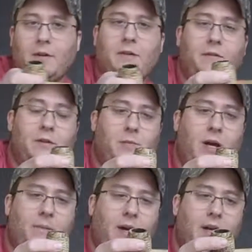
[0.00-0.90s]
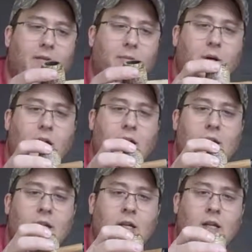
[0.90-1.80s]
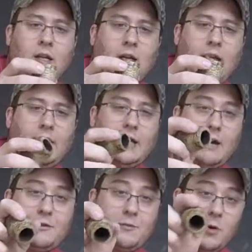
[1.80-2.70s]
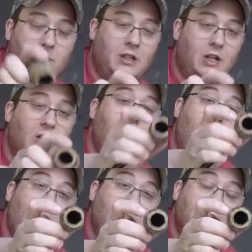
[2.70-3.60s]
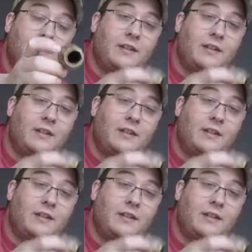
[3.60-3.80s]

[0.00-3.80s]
very first pipe I ever bought, and I've smoked it a lot,